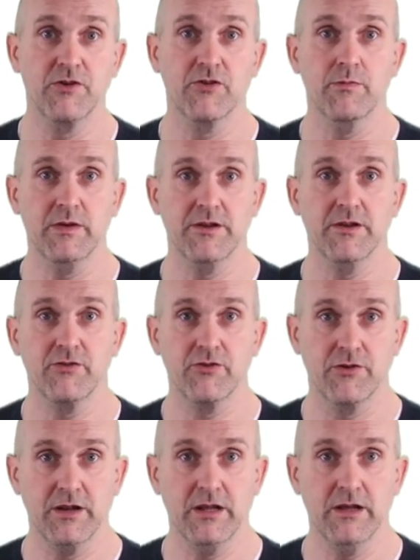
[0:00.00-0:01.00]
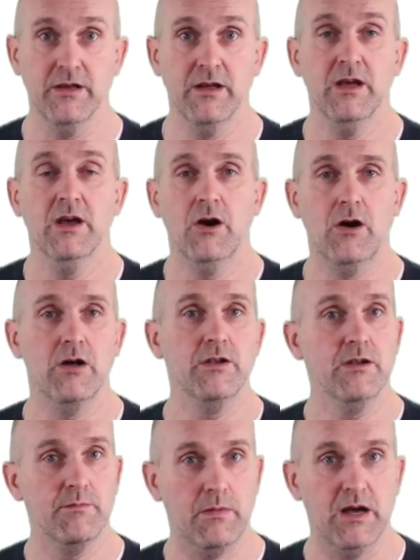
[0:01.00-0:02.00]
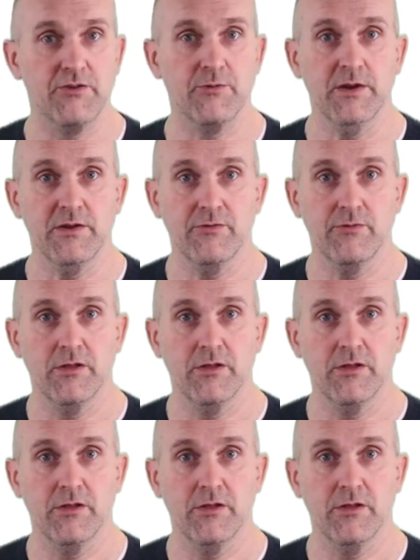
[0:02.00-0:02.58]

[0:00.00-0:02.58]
meet jointly on March 24th.